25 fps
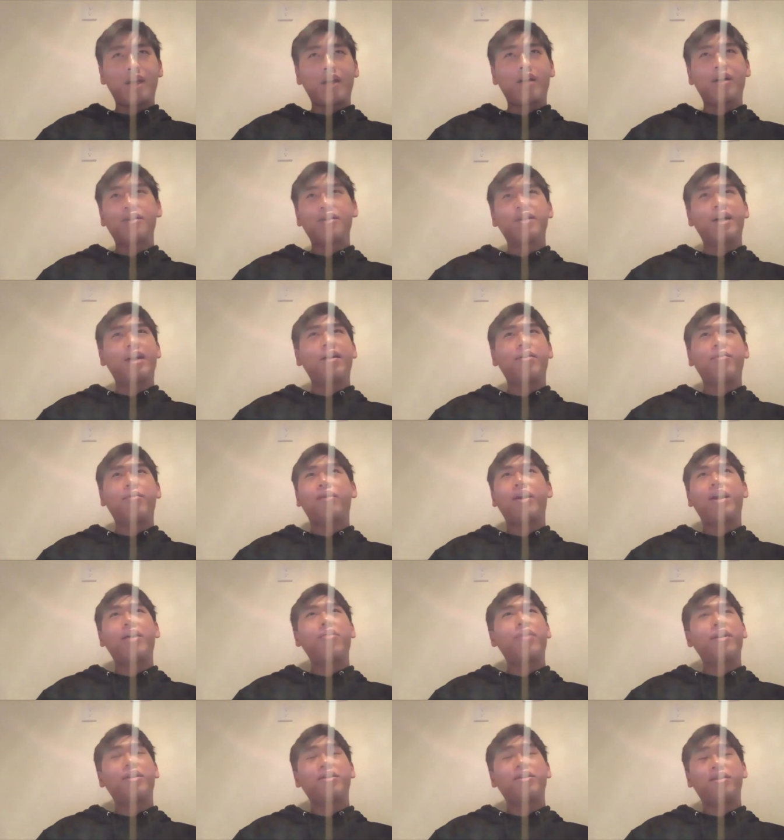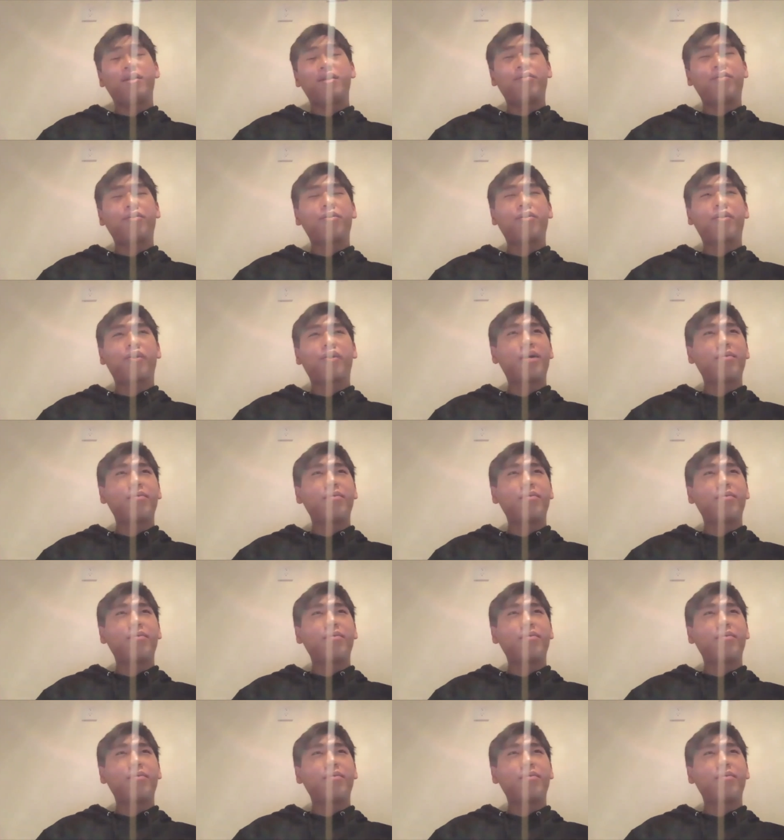Because I when I went to the program,
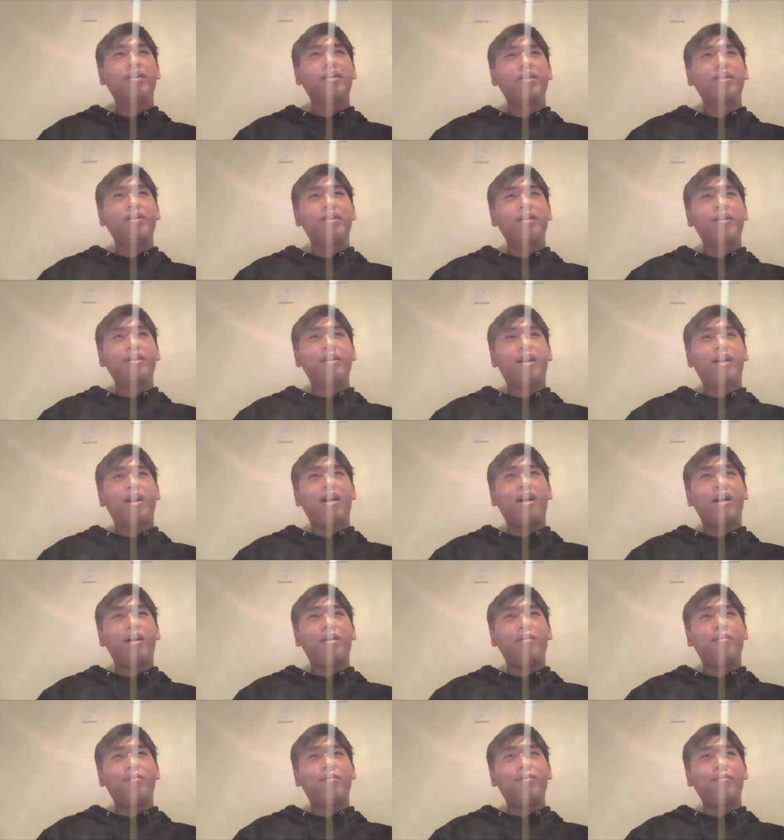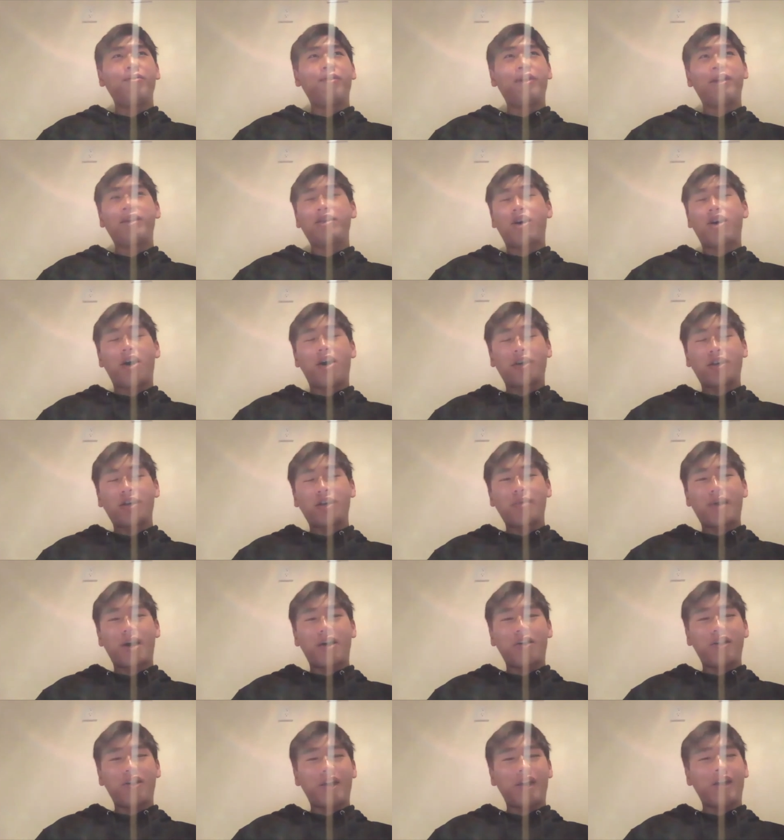like um, we talked
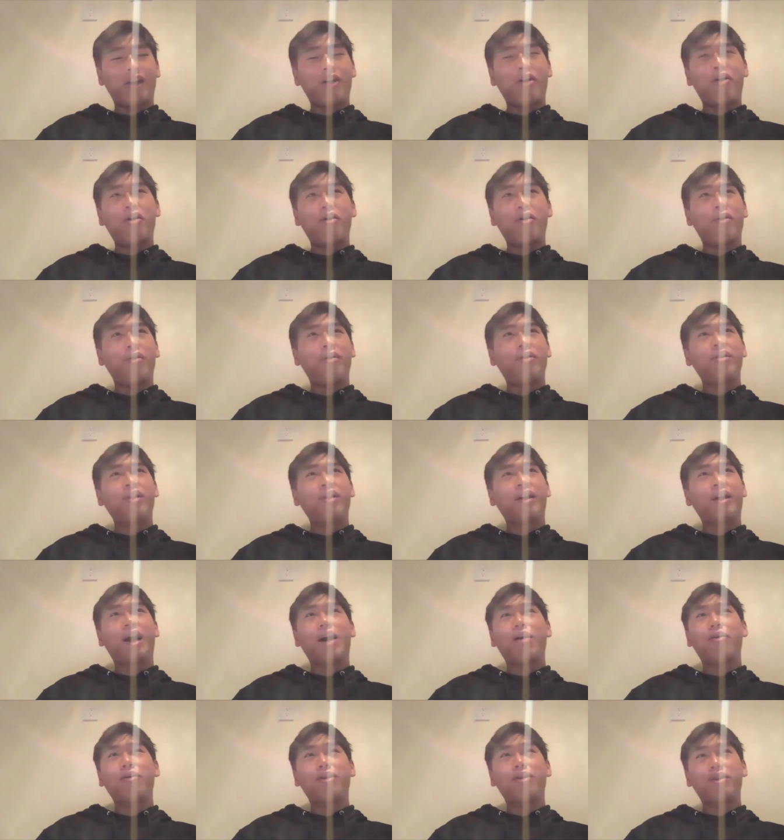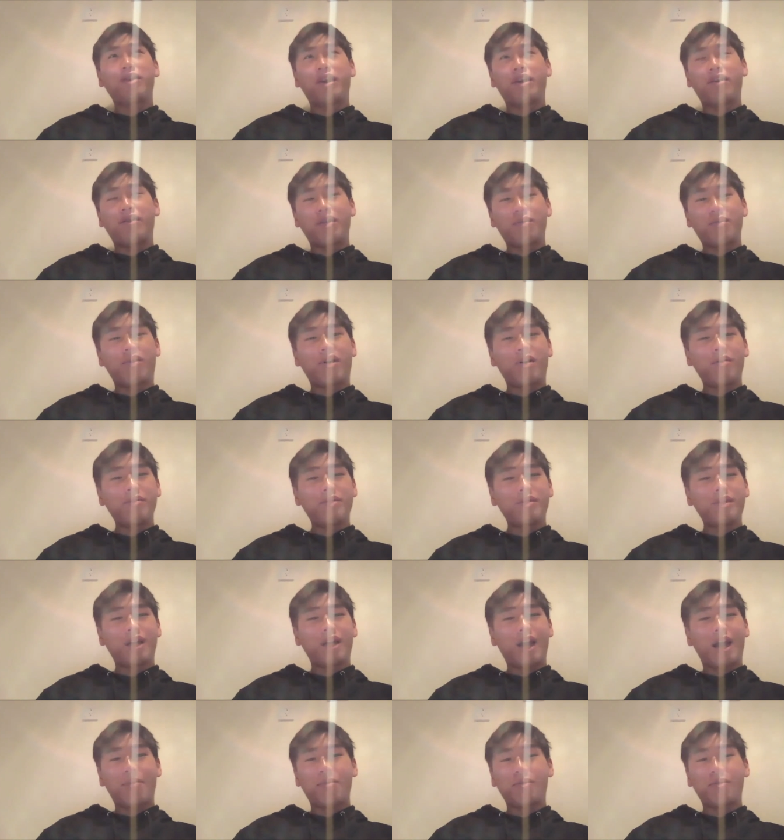about like oh like how do you think of the problem
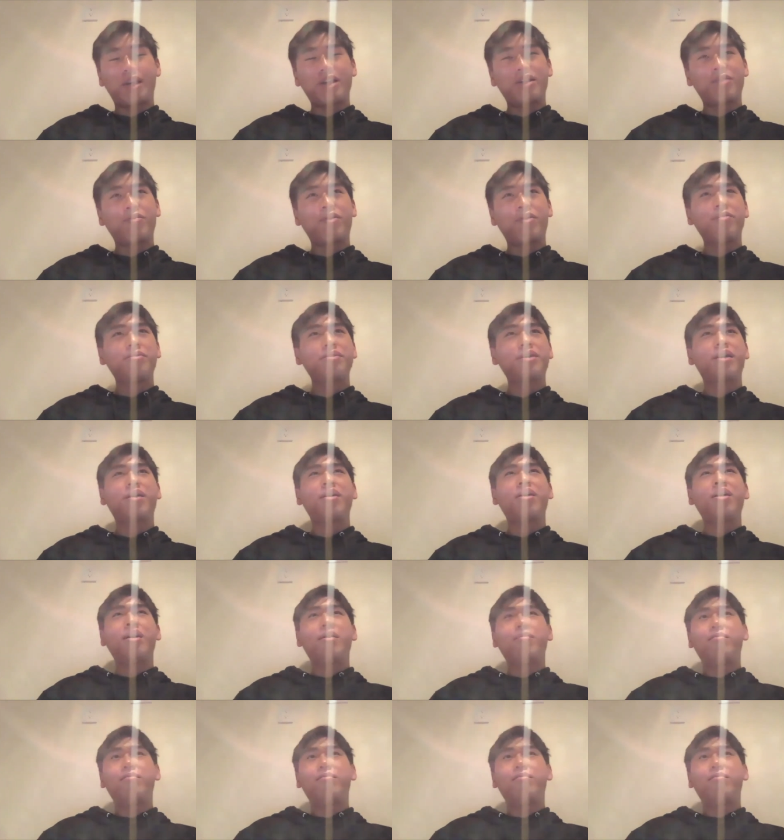set application problem set?